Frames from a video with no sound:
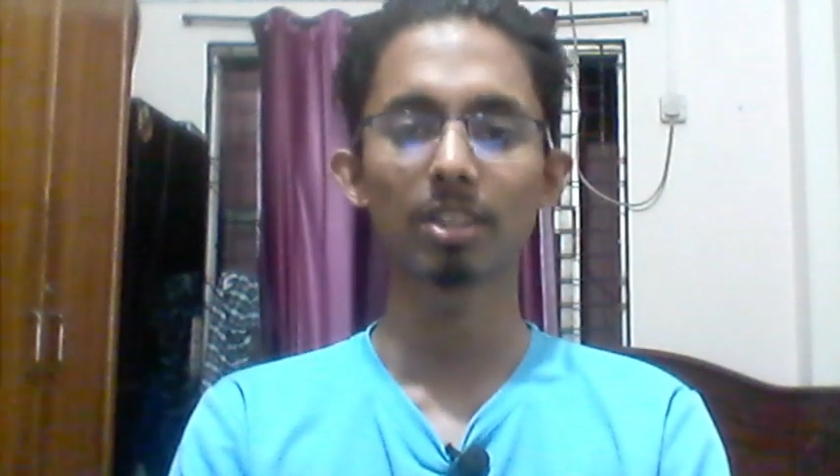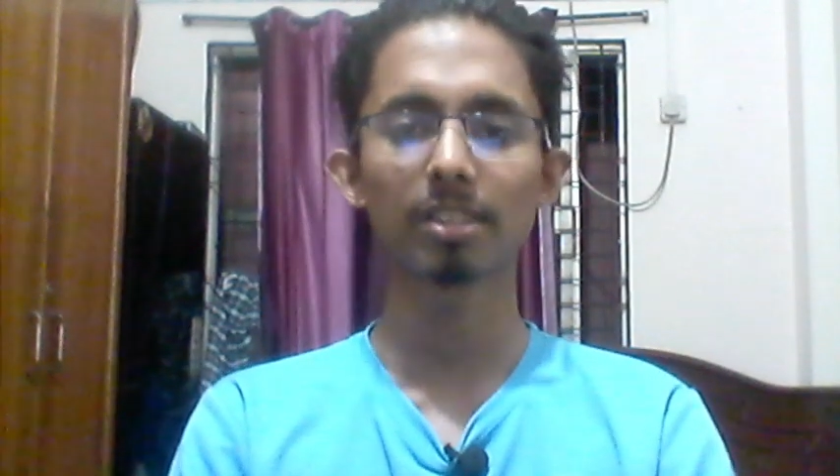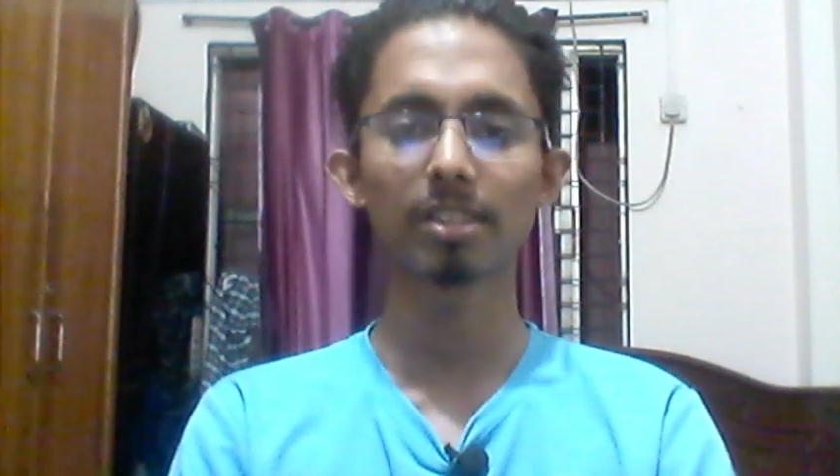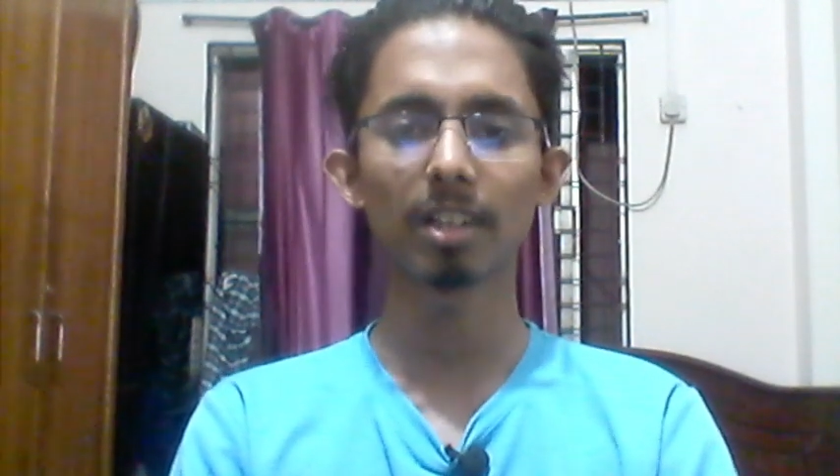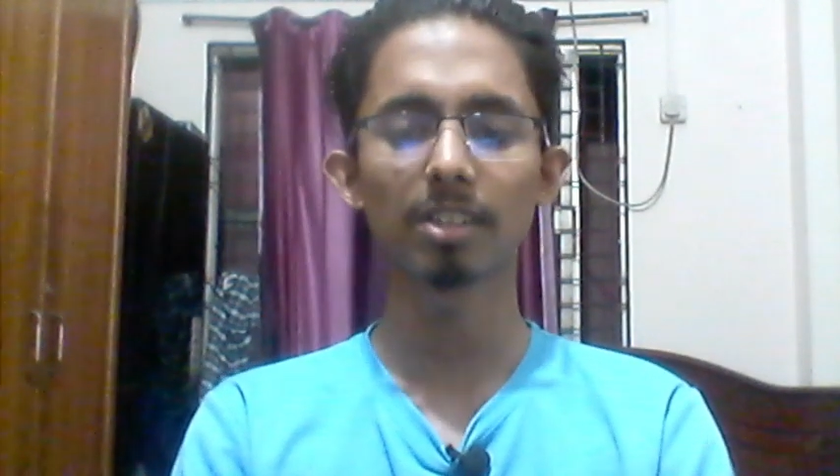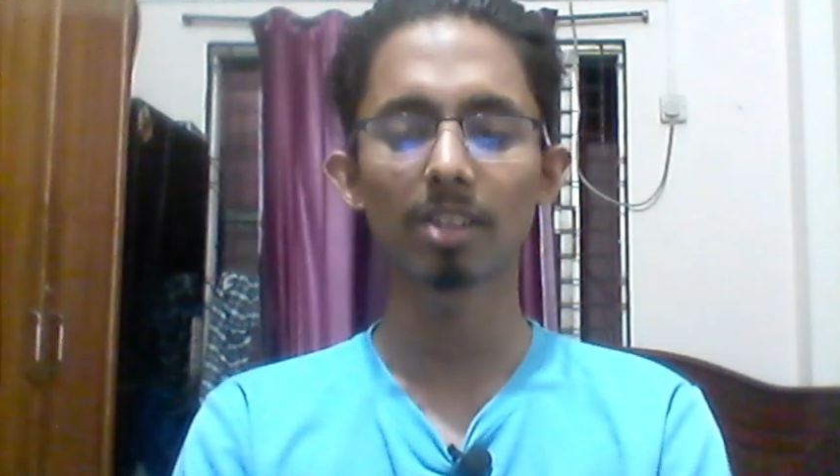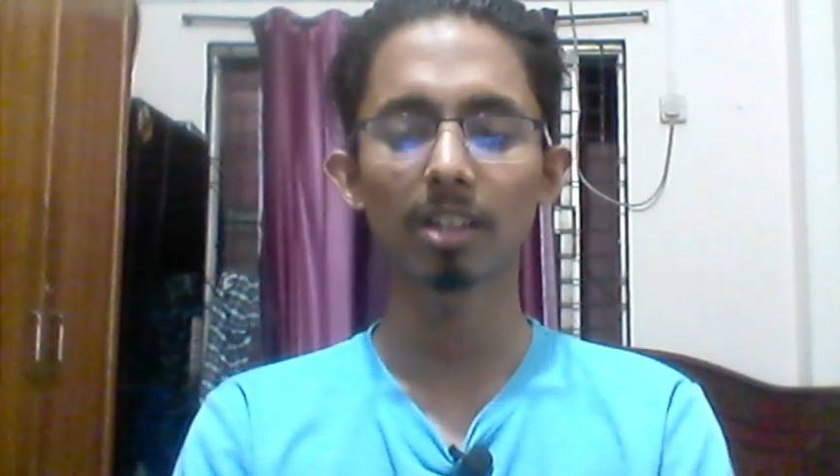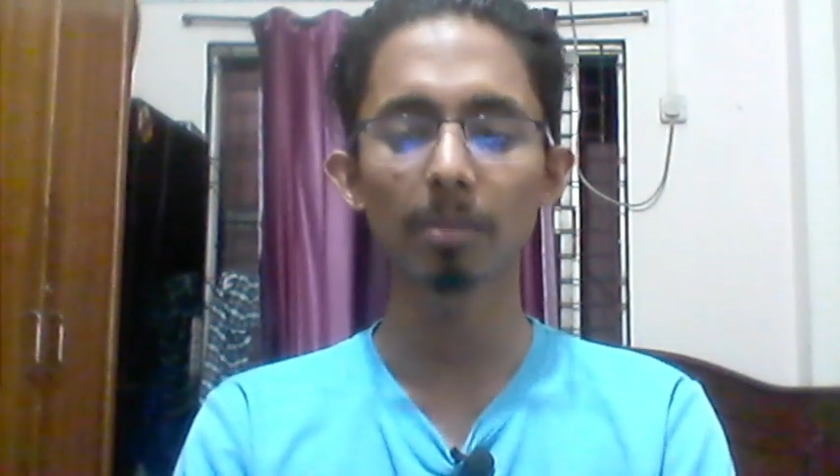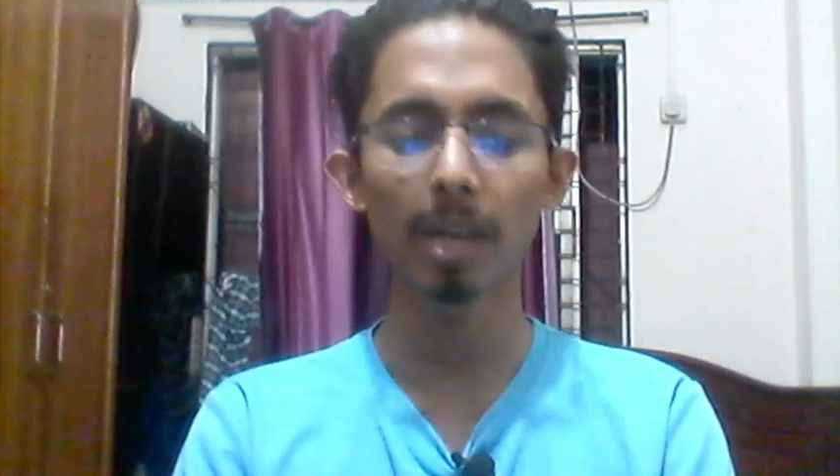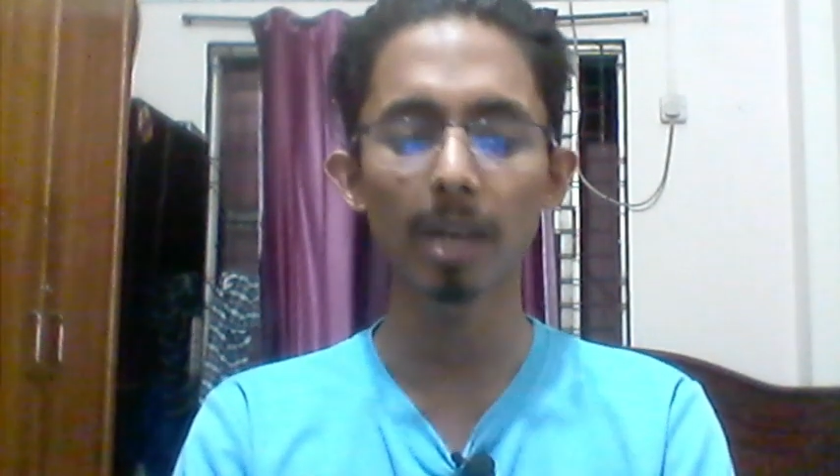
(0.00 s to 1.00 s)
the
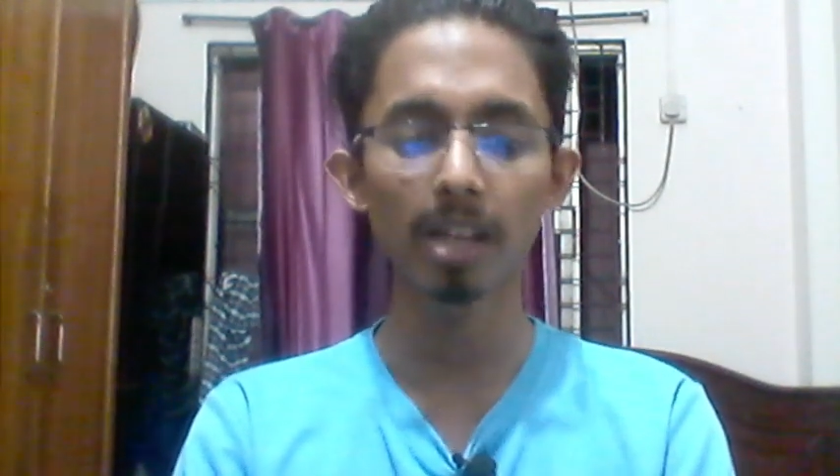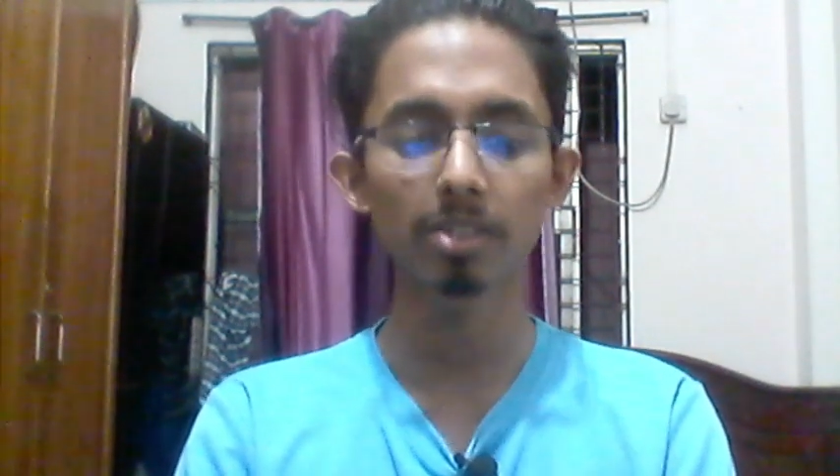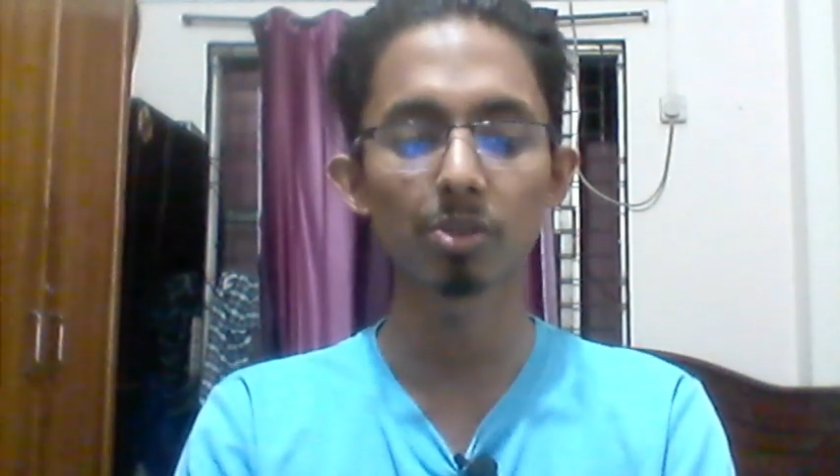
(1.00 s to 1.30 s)
central bank